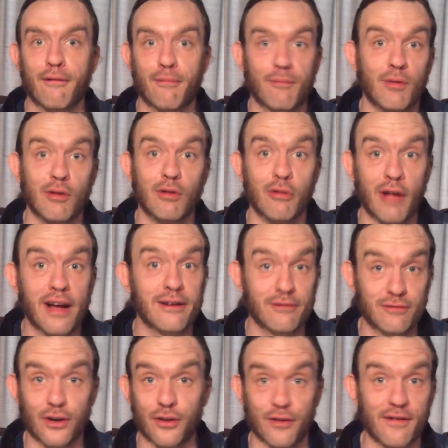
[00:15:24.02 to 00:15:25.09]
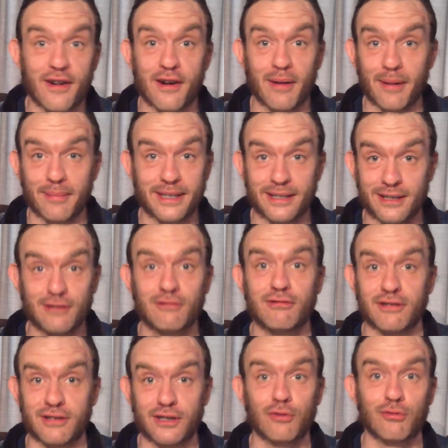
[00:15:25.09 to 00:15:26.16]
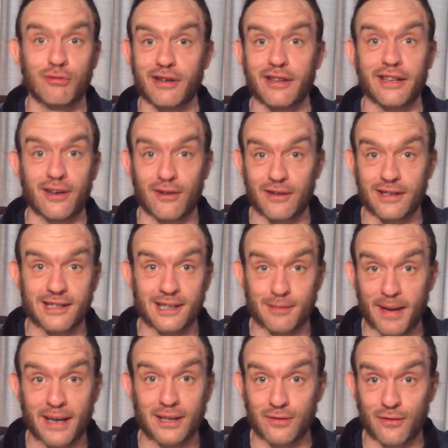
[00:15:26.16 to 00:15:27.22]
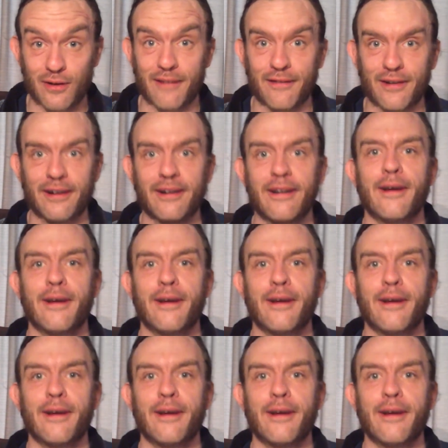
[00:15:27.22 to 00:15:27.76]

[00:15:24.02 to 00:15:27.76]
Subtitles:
Like till the very, I mean, you really are in suspense forever.